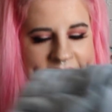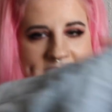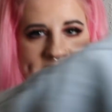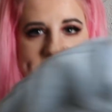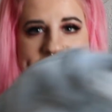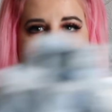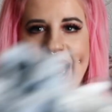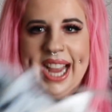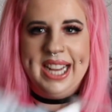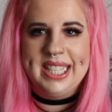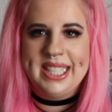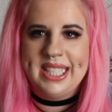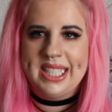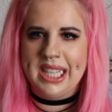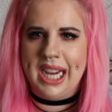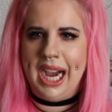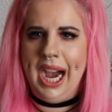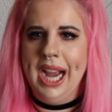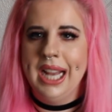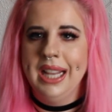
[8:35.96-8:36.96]

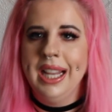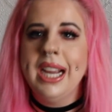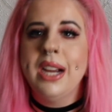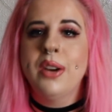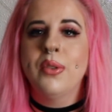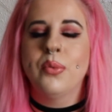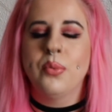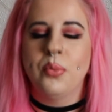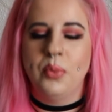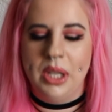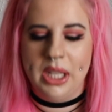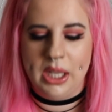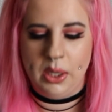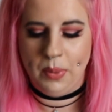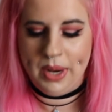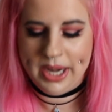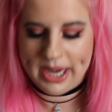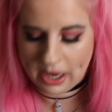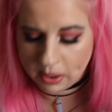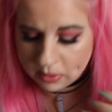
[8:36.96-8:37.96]
Next, I like really
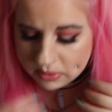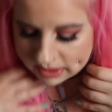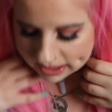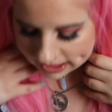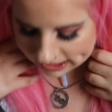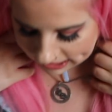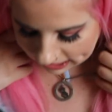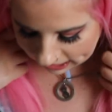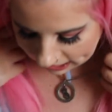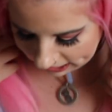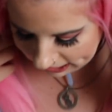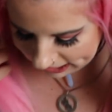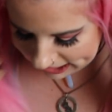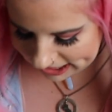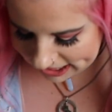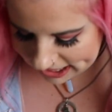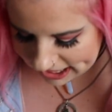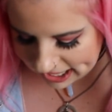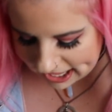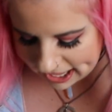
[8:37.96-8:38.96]
went out there.
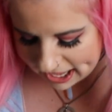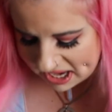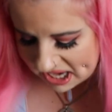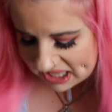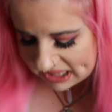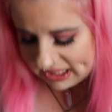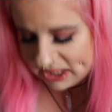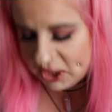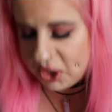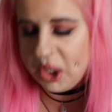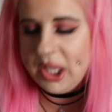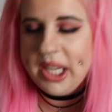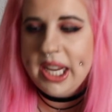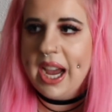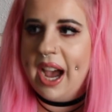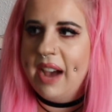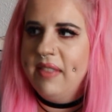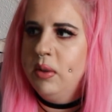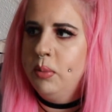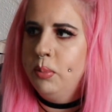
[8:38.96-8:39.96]
I literally
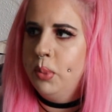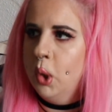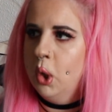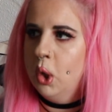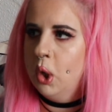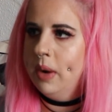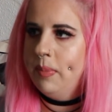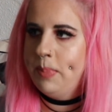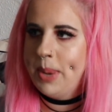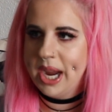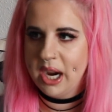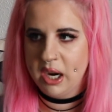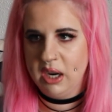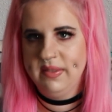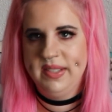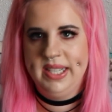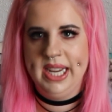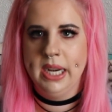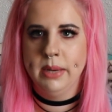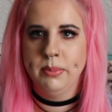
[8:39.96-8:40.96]
haven't bought a pair
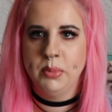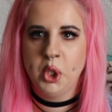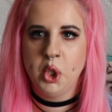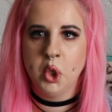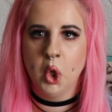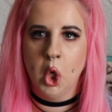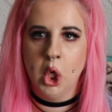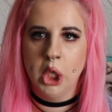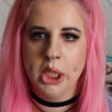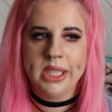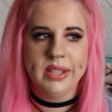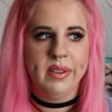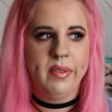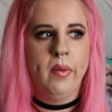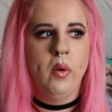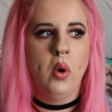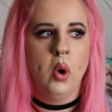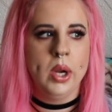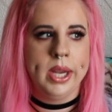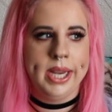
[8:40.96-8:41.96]
of denim shorts
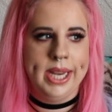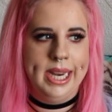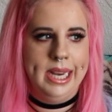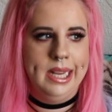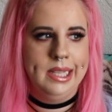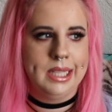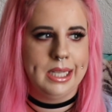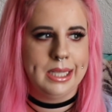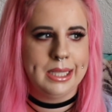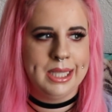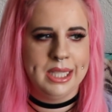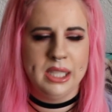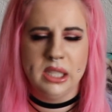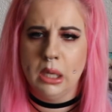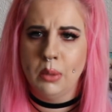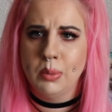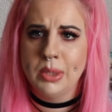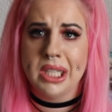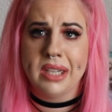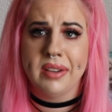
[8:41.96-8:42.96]
for years, like since
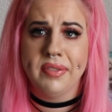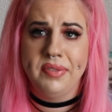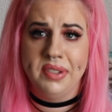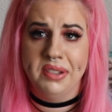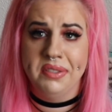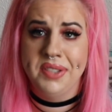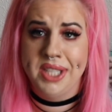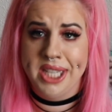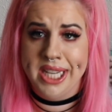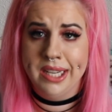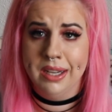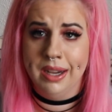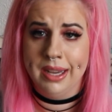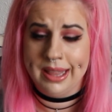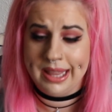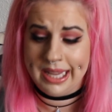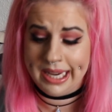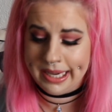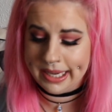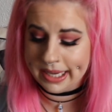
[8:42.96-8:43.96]
I was like 15, I
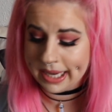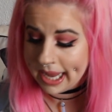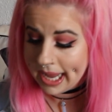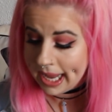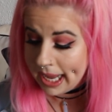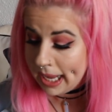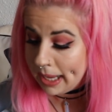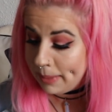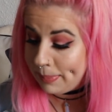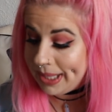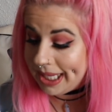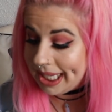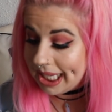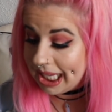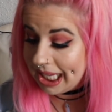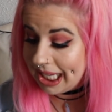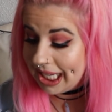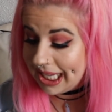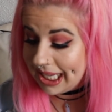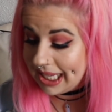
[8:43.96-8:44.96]
think,
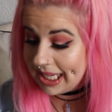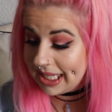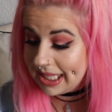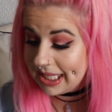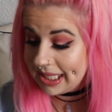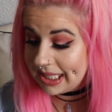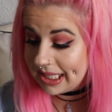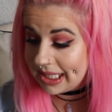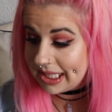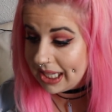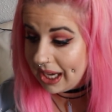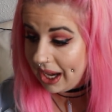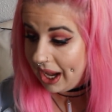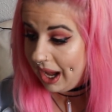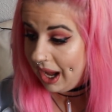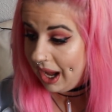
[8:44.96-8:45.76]
because